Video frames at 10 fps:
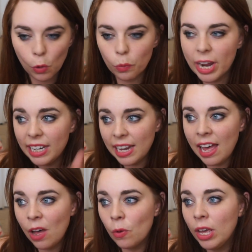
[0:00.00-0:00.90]
Right
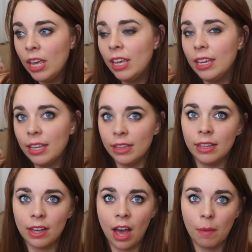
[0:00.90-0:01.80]
now in
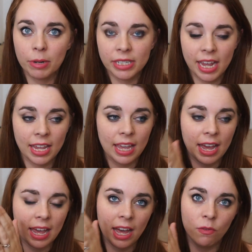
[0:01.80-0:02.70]
the copper tank I
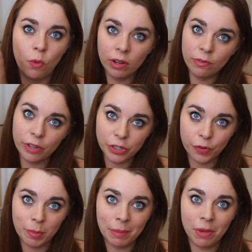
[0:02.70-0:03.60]
have one fish
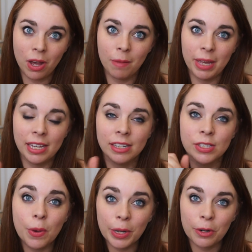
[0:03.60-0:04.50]
for my mom. It is
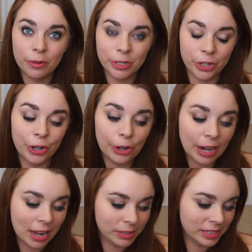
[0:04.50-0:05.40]
going over to her
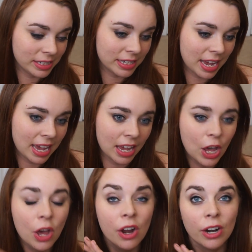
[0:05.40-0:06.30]
house today.
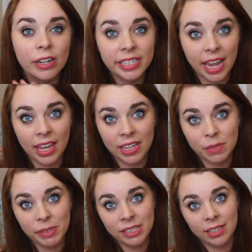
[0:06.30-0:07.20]
Her tank has
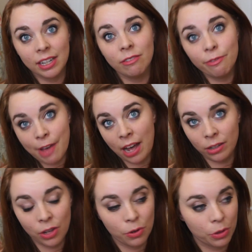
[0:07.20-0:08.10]
been sitting
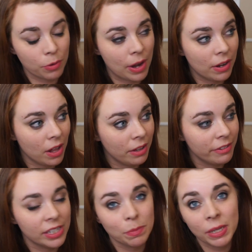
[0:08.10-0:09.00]
fallow throughout all of
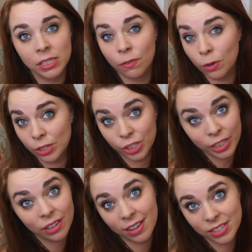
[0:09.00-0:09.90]
this because of course she
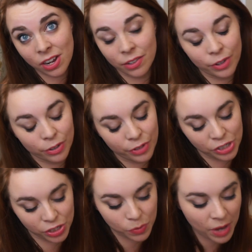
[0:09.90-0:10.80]
lost all of her
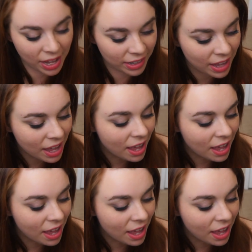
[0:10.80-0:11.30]
fish as well.